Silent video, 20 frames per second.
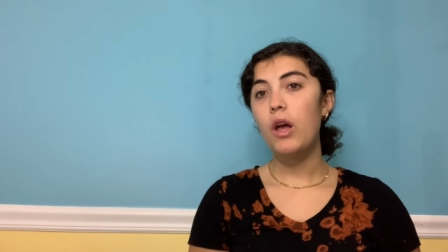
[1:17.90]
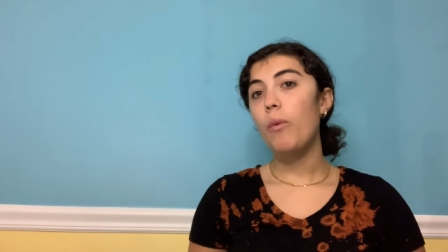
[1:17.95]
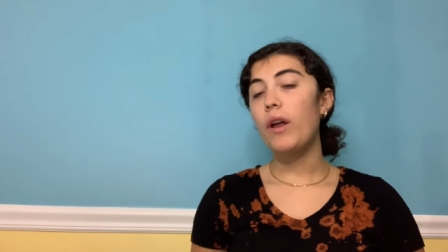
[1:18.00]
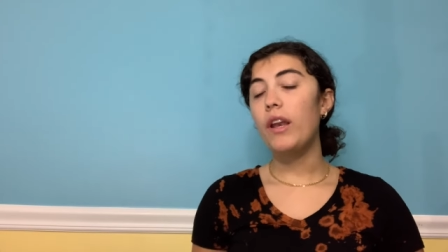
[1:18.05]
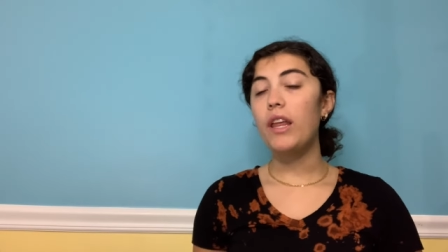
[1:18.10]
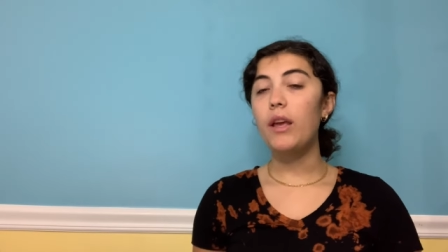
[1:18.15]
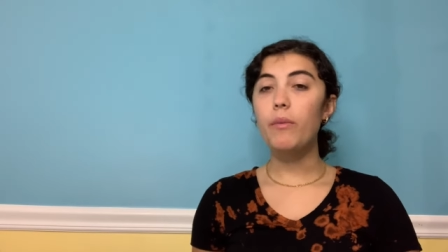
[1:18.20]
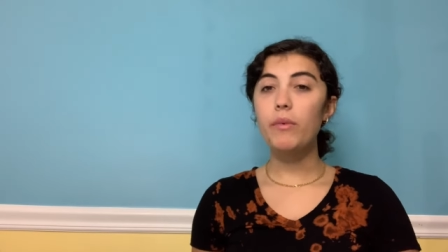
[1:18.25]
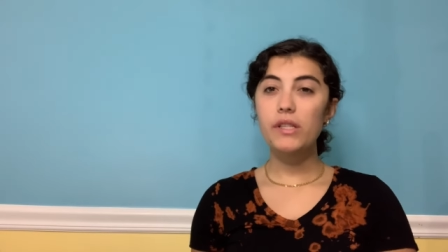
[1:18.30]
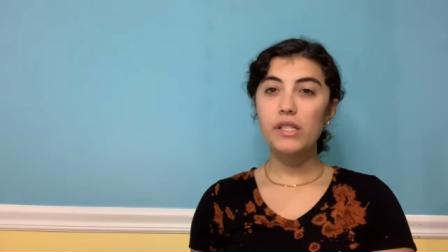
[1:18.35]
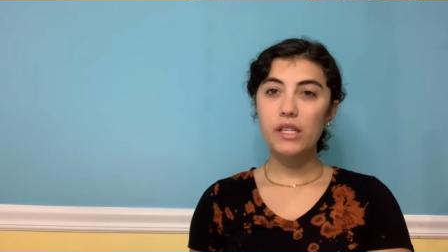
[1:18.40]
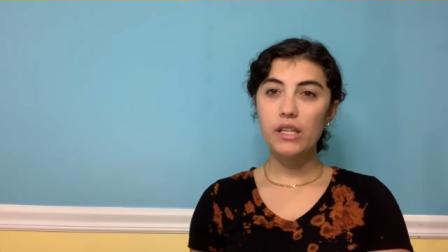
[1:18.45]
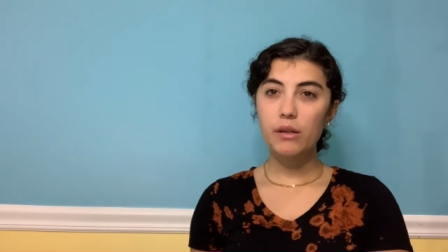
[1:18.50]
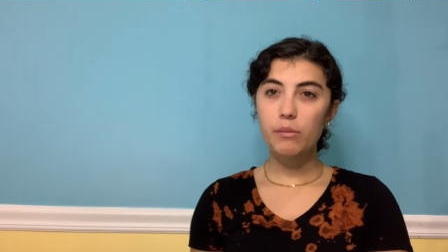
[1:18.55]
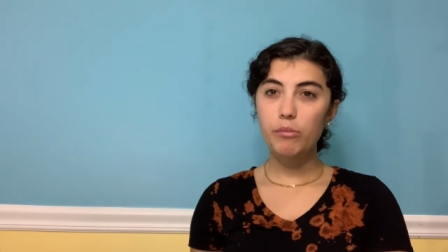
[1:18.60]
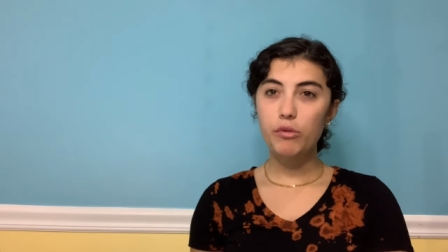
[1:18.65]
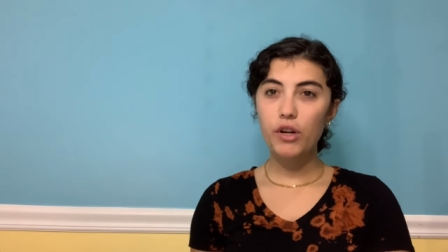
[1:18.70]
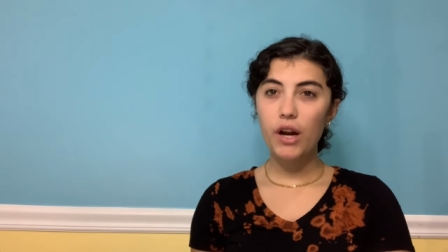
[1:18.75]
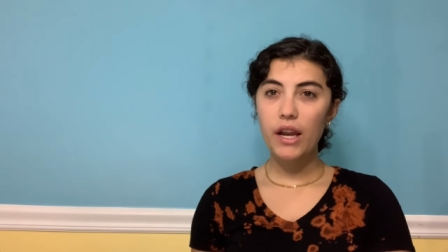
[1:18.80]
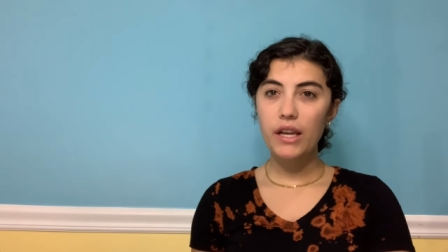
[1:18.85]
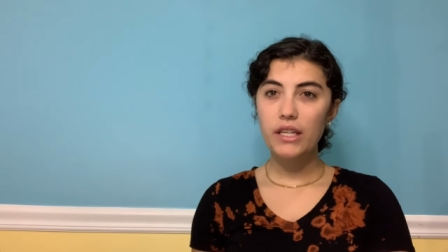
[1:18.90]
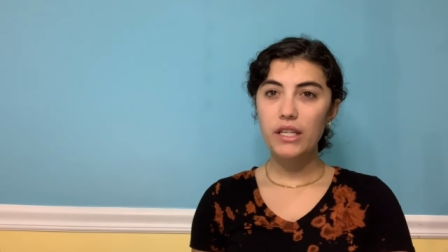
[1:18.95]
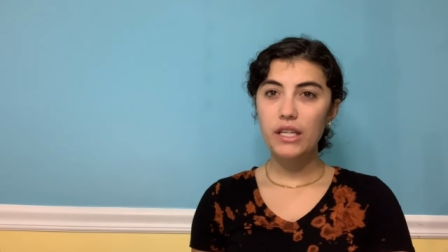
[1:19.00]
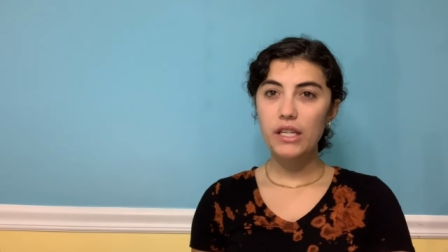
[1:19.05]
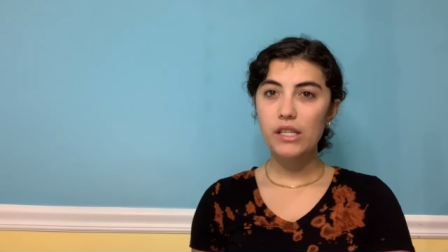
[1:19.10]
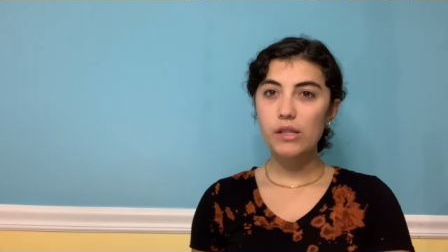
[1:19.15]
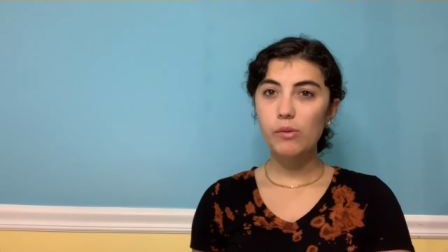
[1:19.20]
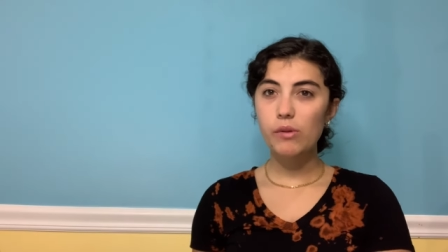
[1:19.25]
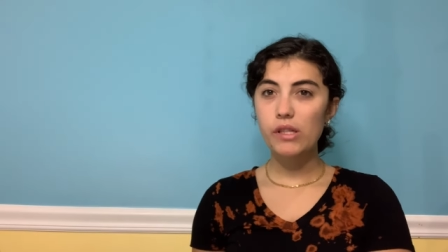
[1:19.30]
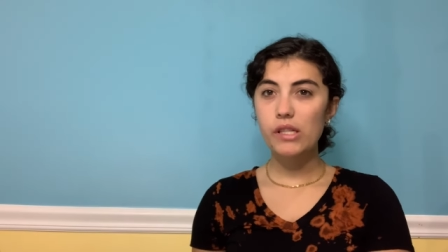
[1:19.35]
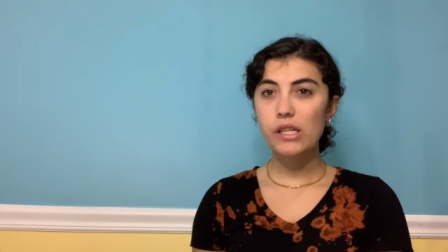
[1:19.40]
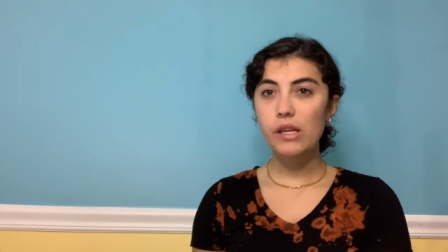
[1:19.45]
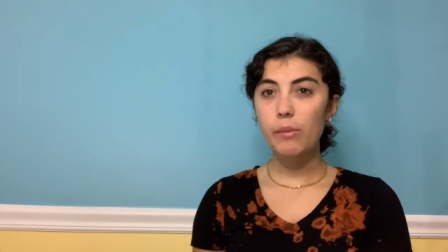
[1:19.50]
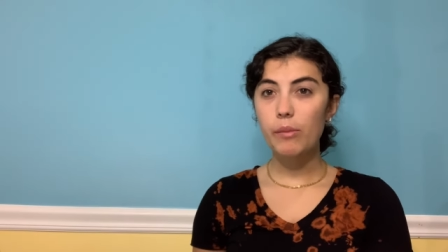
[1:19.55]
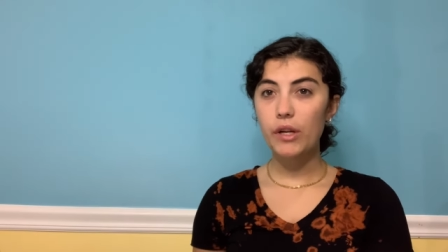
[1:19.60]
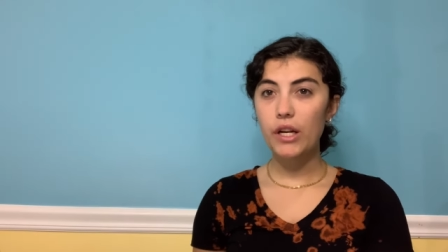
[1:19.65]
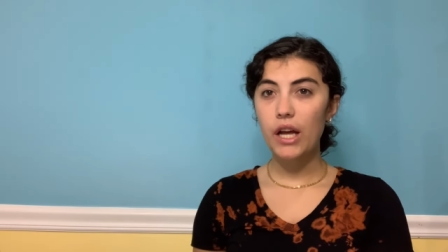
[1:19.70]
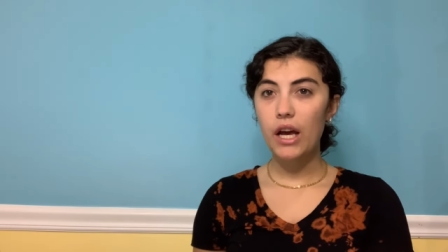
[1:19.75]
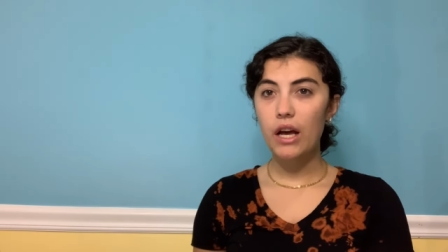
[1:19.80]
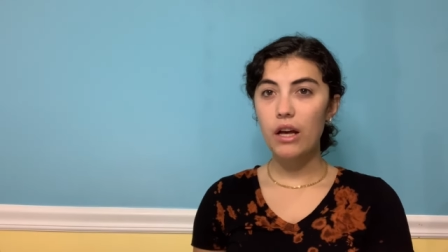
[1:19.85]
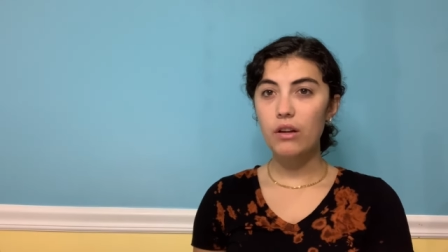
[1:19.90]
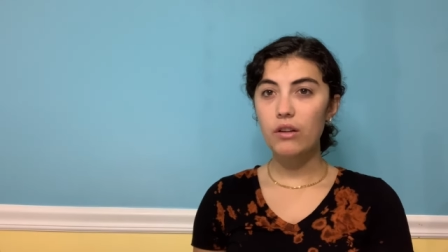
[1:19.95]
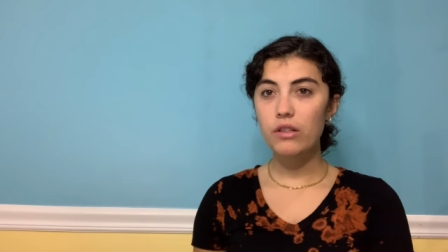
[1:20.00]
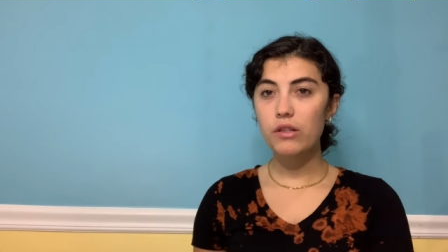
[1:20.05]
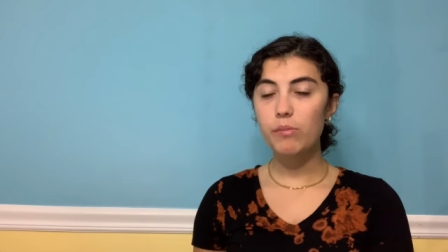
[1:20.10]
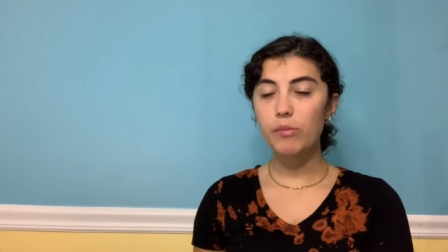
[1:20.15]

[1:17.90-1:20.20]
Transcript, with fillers: when he was an apprentice with someone else,